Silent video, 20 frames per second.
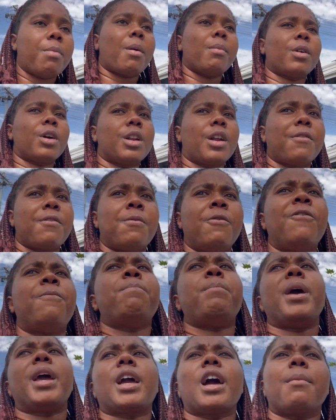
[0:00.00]
probably gonna
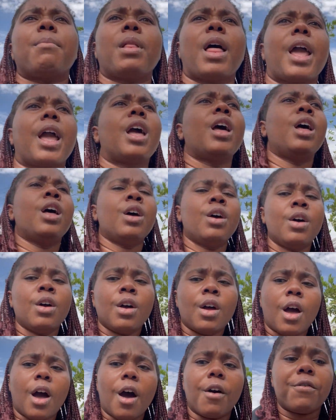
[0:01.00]
pick up like
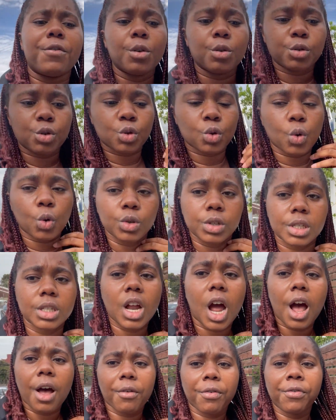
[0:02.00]
a few school
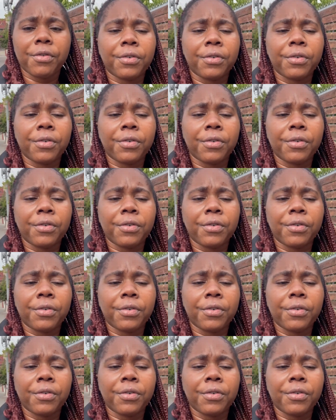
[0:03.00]
stuff.